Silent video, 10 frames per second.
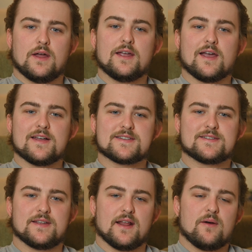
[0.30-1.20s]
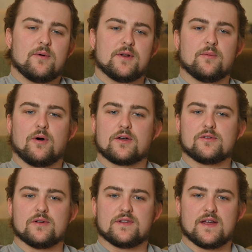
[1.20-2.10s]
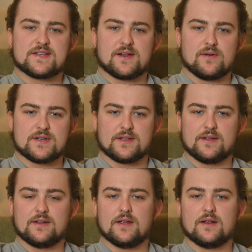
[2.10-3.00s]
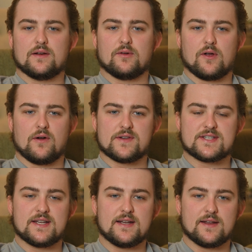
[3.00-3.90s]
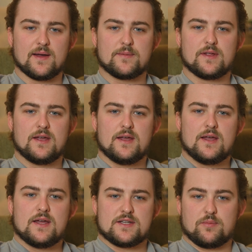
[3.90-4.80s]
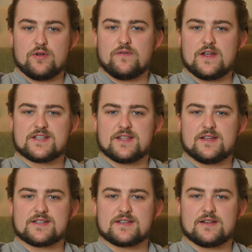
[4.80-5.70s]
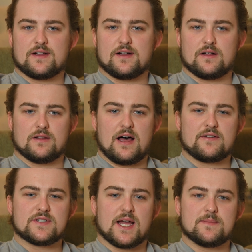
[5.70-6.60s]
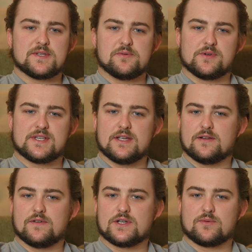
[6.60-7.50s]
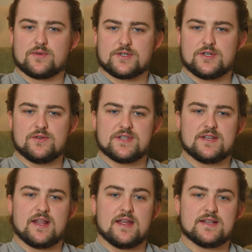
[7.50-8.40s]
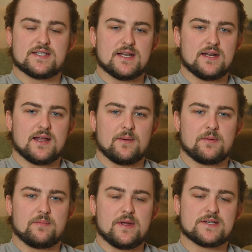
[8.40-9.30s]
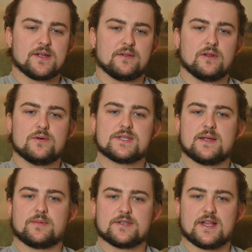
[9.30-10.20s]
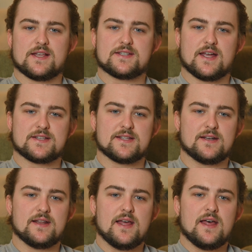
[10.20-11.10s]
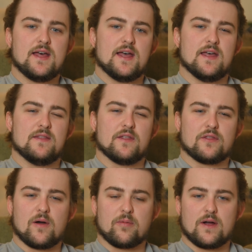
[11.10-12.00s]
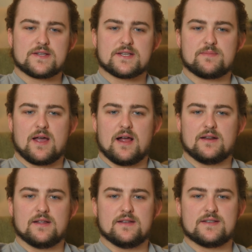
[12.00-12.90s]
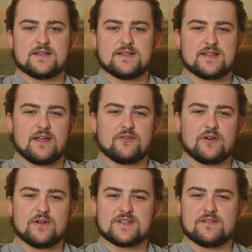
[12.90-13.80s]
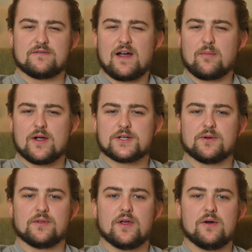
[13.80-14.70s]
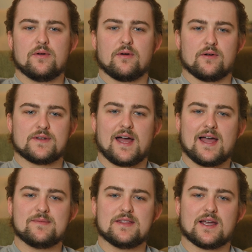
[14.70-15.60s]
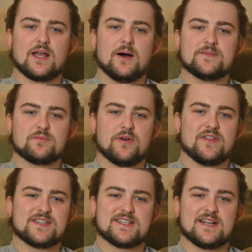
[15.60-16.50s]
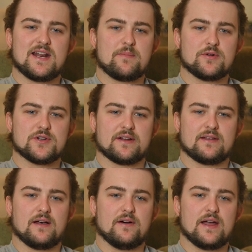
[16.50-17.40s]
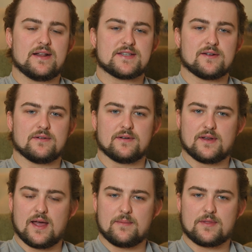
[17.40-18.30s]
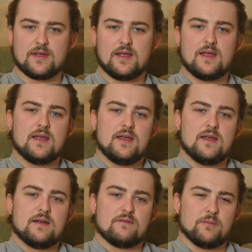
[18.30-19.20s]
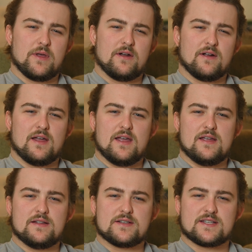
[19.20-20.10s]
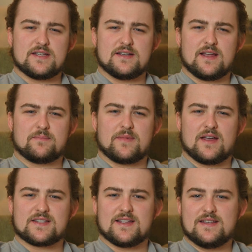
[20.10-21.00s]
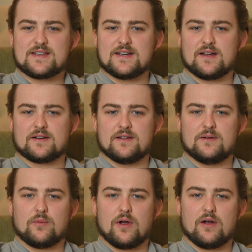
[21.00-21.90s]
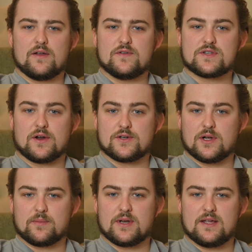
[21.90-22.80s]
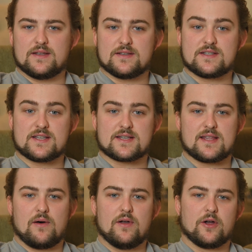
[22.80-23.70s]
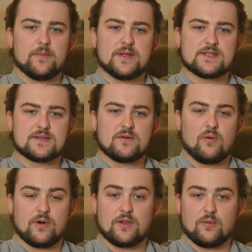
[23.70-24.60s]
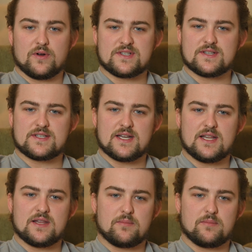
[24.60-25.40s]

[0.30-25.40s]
Hey guys, today I wanted to walk through a test I recently did in regard to seating depth. To preface things, a lot of times you will see individuals choosing a seating depth based on low sample size testing, and the thought process behind it is that there is a vibrational node or timing that comes with seating a projectile at a certain depth. From there, a seating depth test is conducted where if you start jumping in 6,000 increments, or in other words, seating the